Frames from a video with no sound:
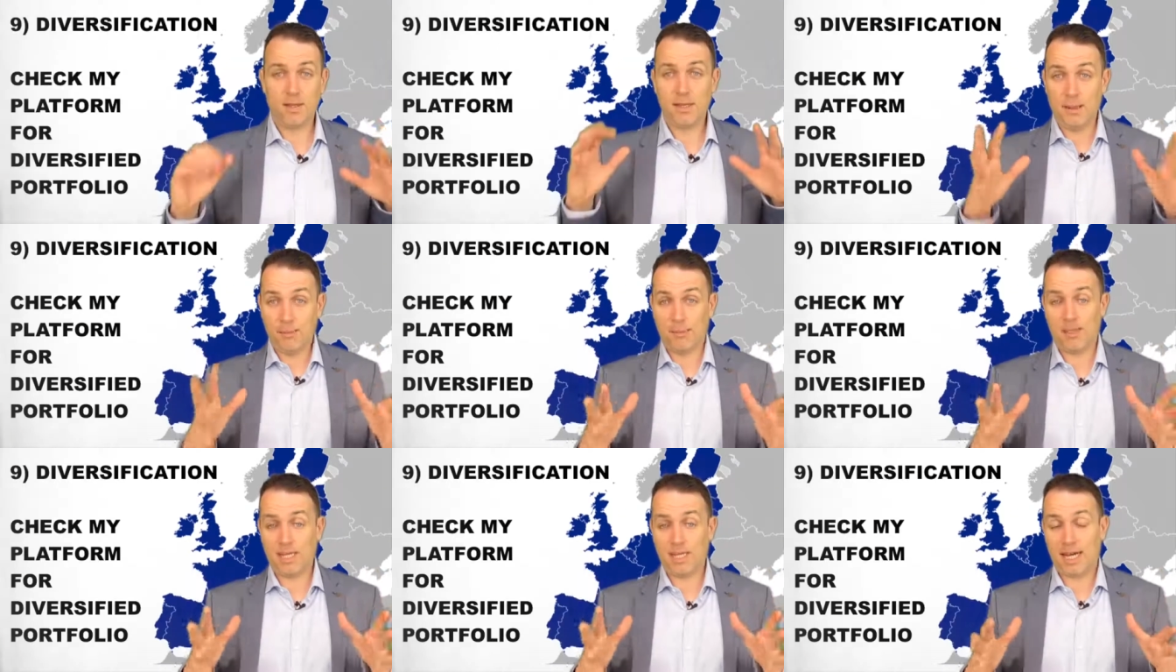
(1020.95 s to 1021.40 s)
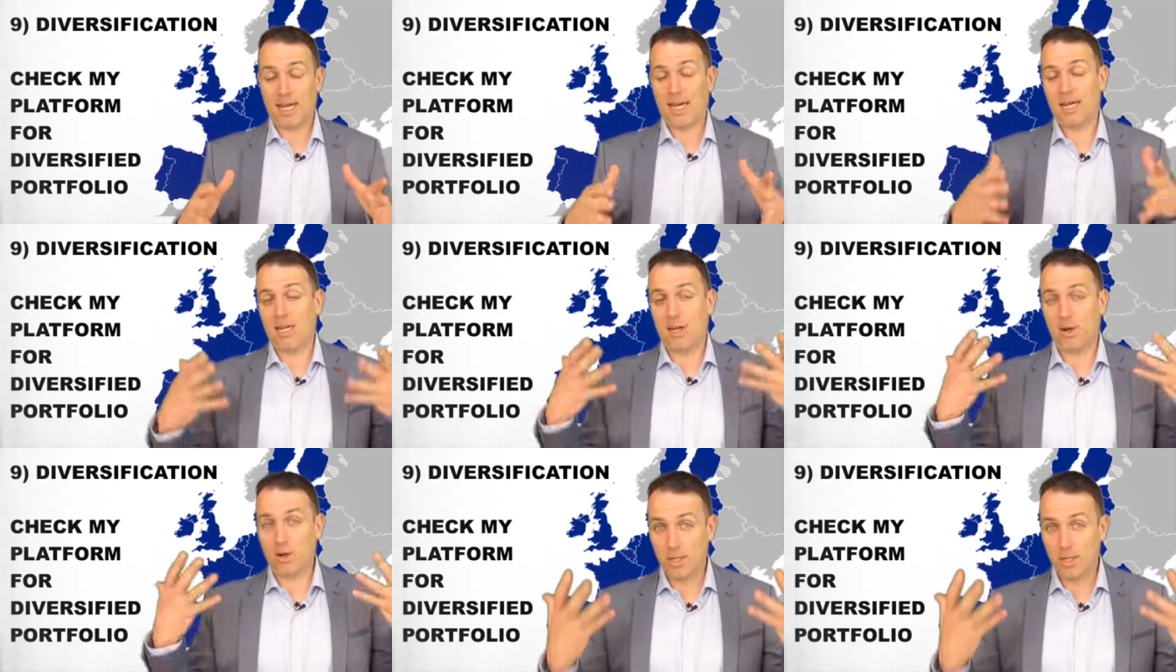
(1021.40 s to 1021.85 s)
Number
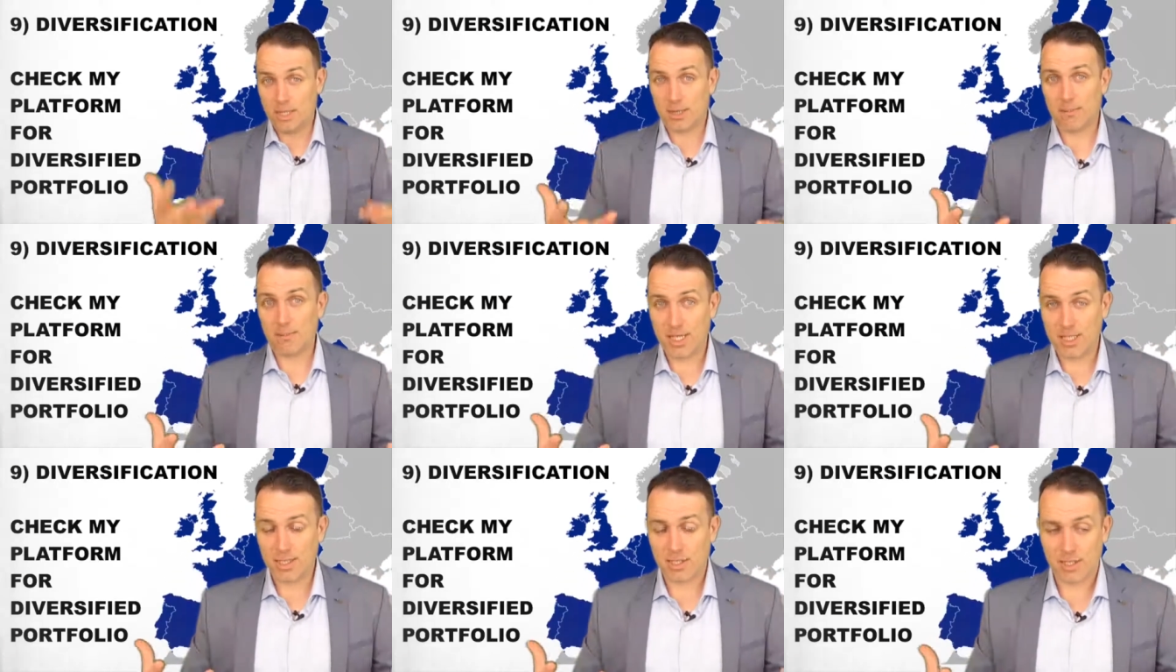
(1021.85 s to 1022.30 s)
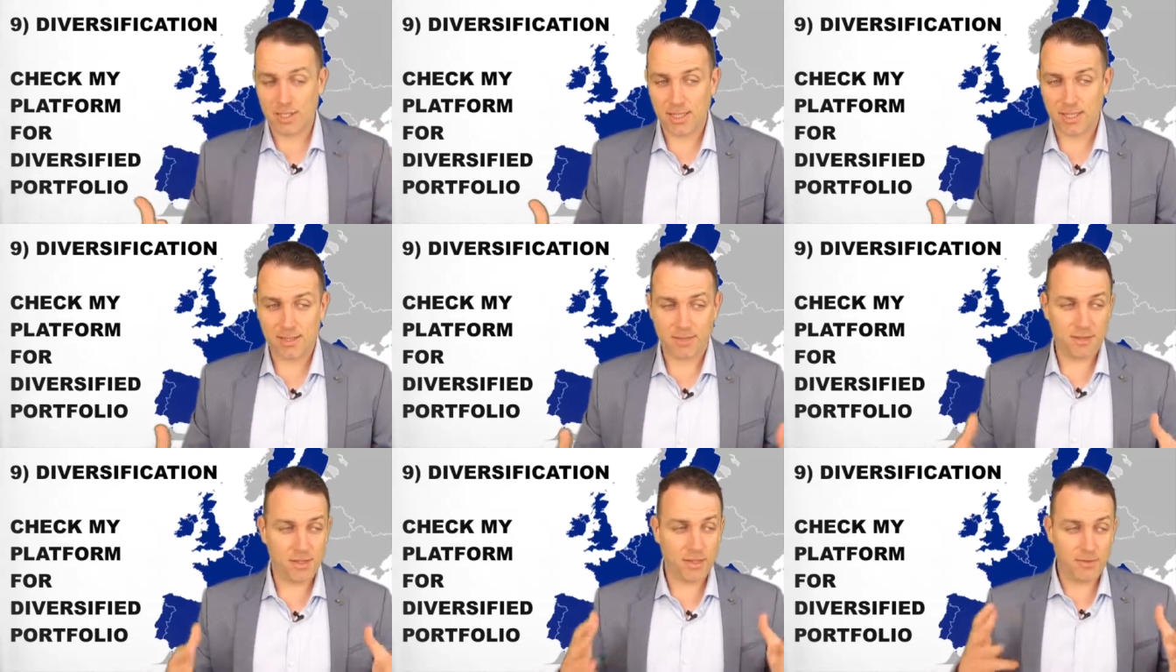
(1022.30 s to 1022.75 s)
9, I already mentioned
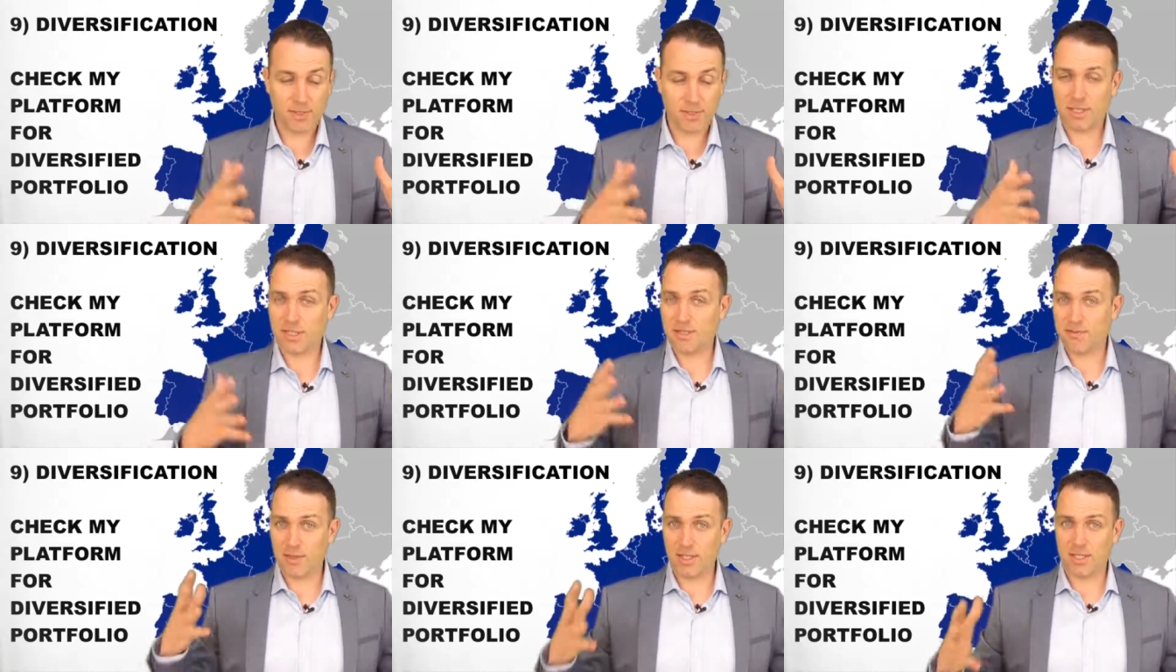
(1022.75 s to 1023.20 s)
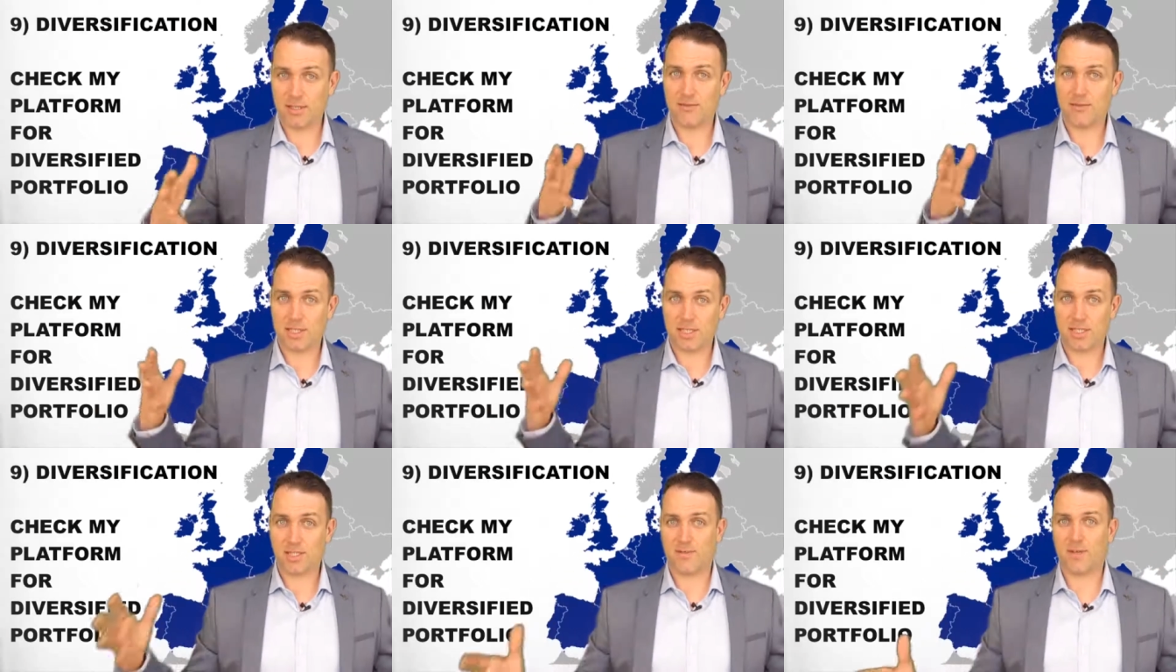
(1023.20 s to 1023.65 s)
it,
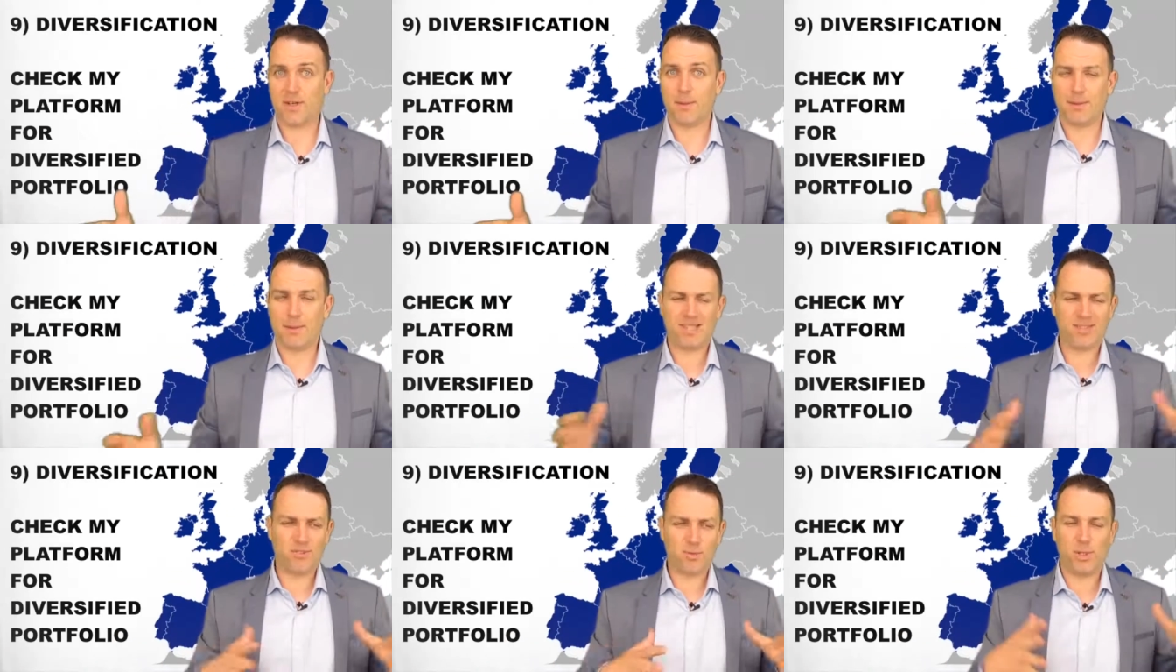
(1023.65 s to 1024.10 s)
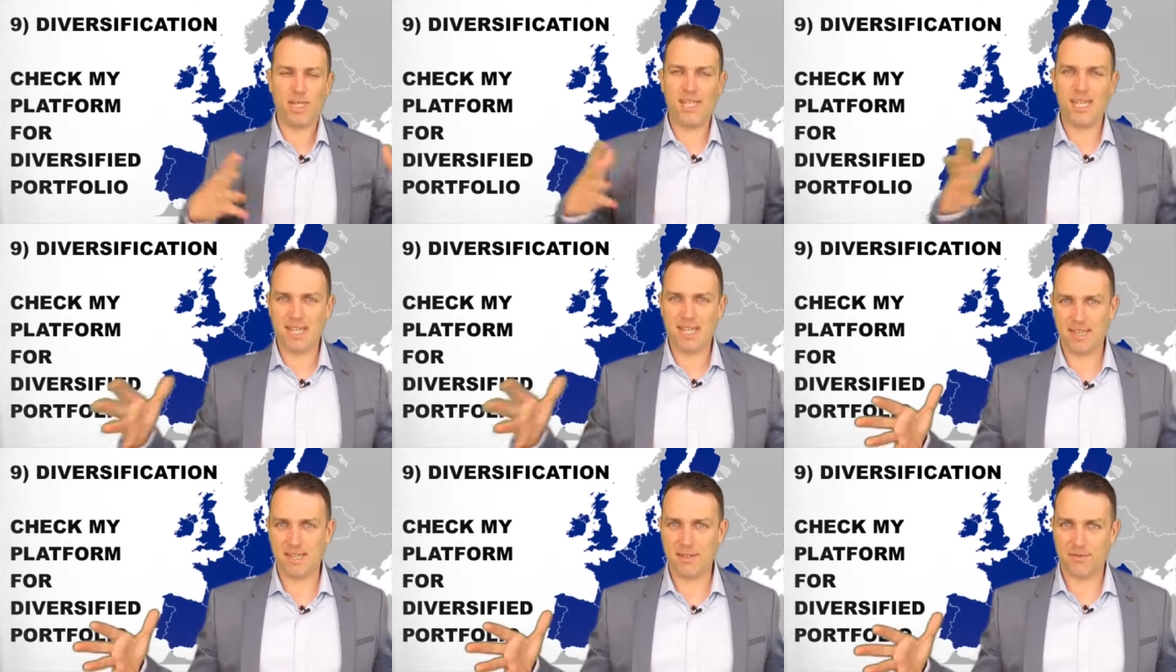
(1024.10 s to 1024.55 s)
diversify, but real